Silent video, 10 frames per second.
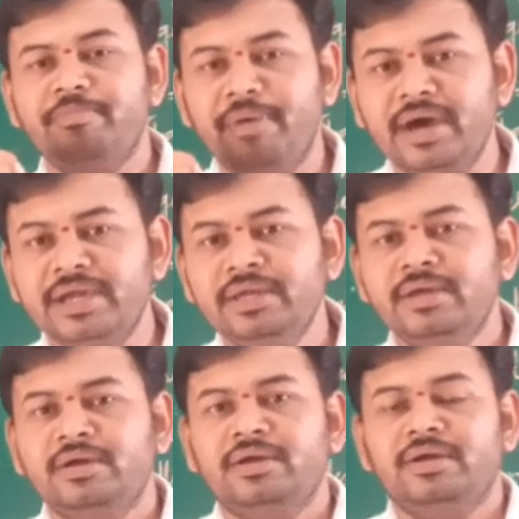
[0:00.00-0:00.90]
by
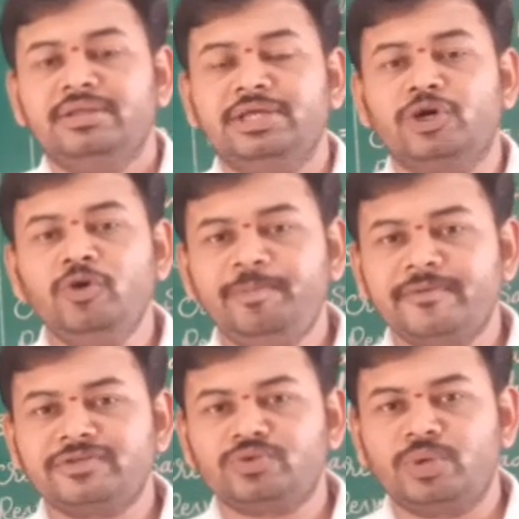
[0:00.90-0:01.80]
the group
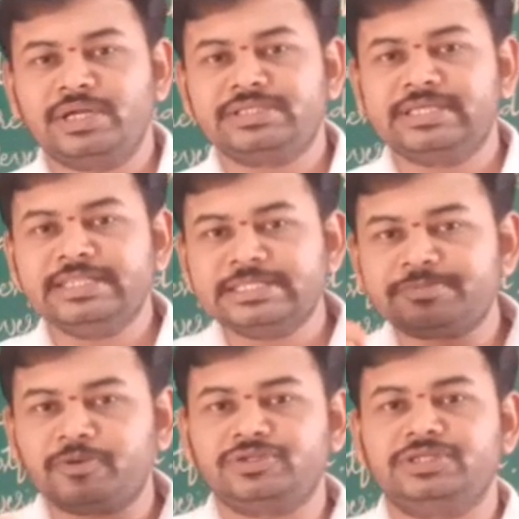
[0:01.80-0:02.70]
of students in
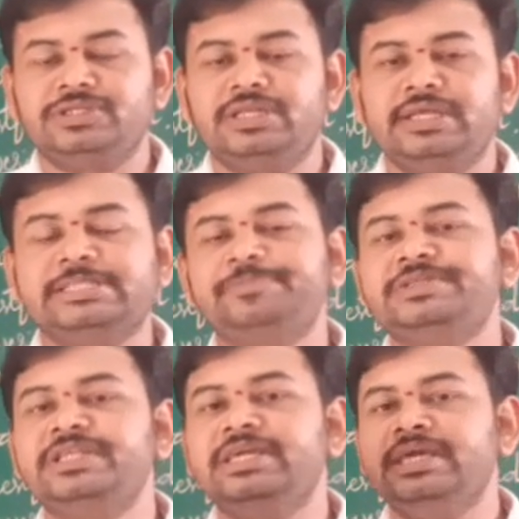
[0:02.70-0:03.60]
this procession,
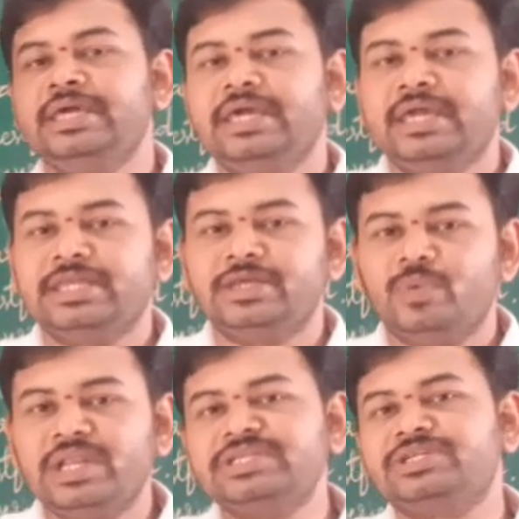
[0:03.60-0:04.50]
especially in the
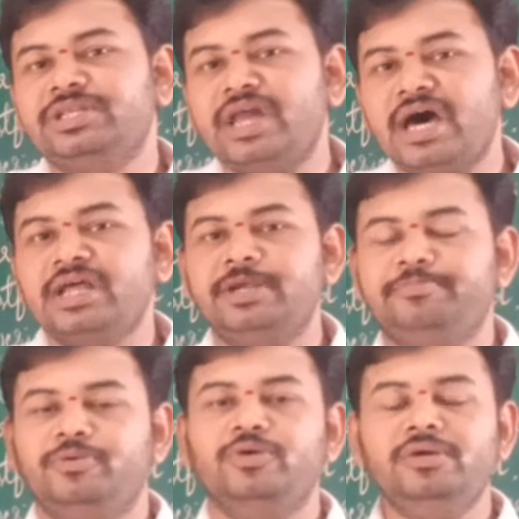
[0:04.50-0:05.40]
village
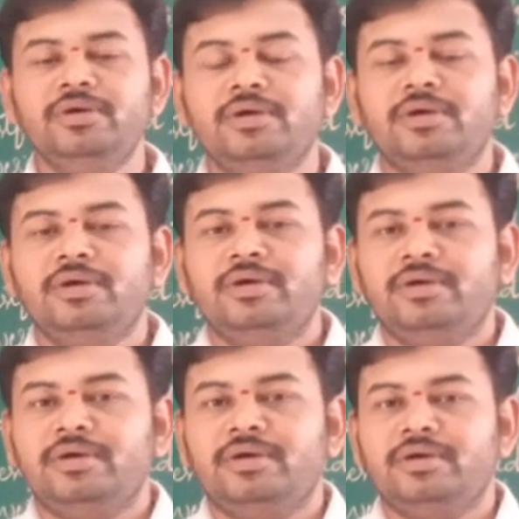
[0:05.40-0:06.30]
Narayanapur,
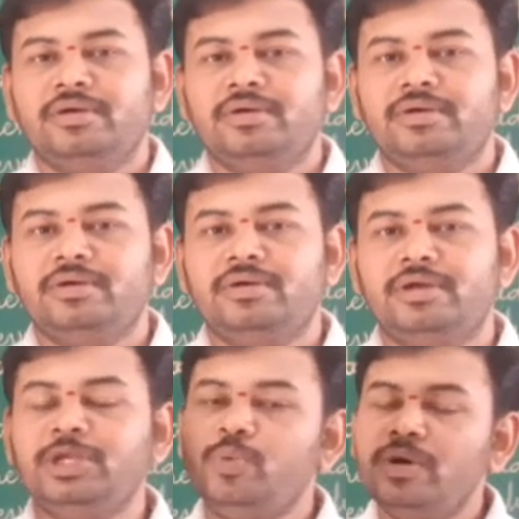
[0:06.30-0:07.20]

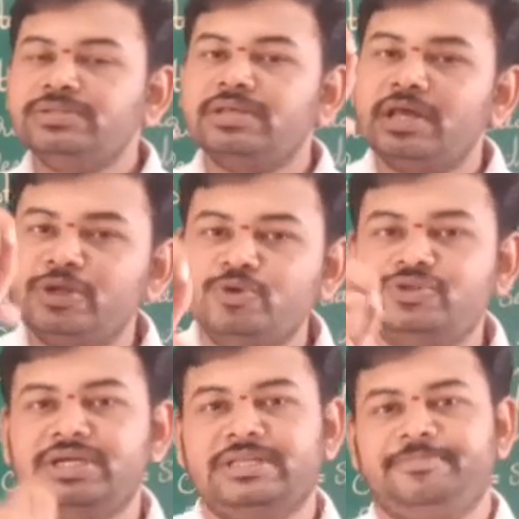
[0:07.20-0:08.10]
it was an
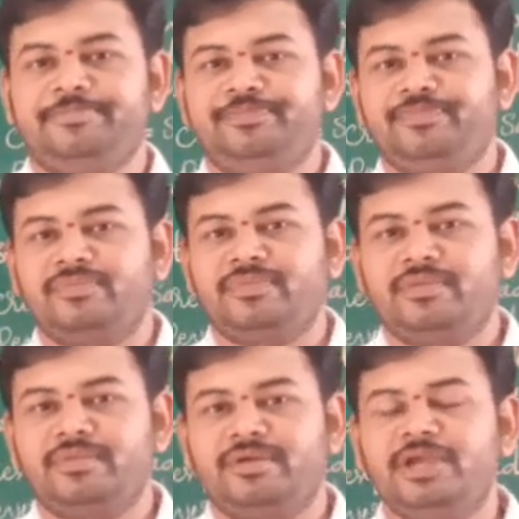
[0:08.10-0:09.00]
unusual.
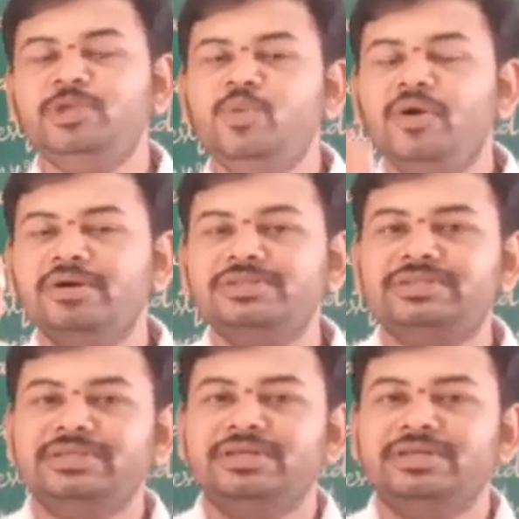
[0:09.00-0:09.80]
It was